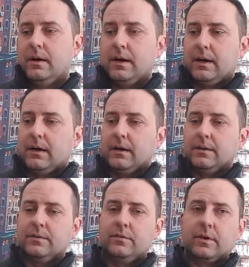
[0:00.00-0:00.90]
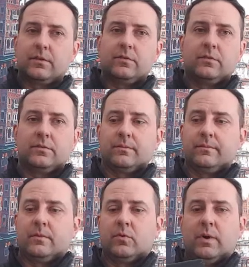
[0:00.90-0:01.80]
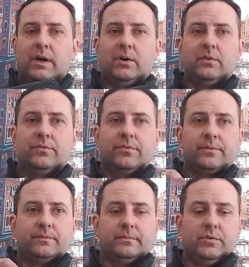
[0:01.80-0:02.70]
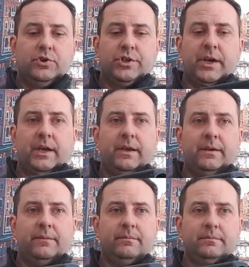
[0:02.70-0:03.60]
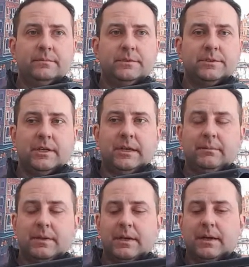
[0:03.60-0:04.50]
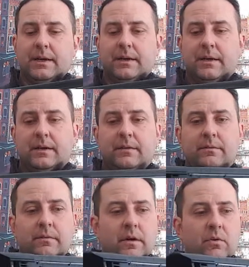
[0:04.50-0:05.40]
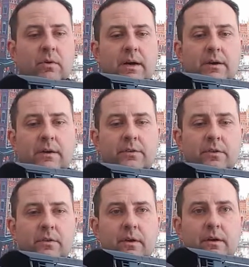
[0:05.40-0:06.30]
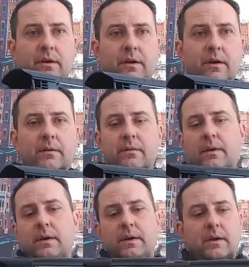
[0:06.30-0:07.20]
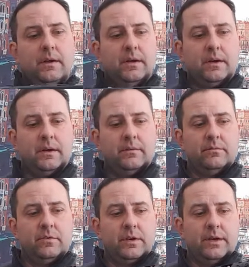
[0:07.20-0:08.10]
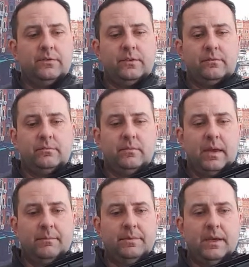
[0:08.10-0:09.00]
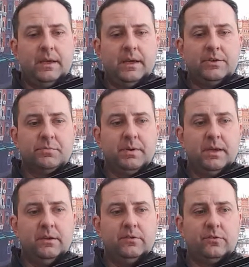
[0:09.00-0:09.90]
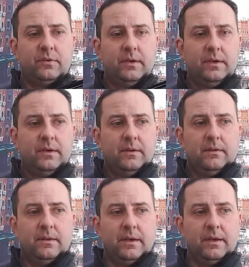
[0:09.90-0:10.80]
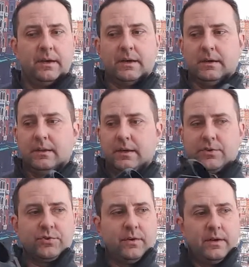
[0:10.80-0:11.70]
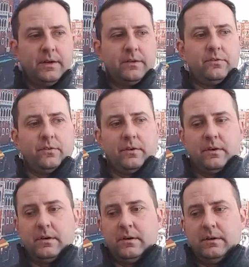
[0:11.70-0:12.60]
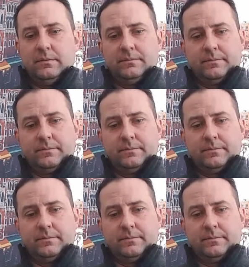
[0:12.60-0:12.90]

uh, 612J steam that I uh, acquired not too long ago. Uh, it's a nice MTH piece. The uh, electronics are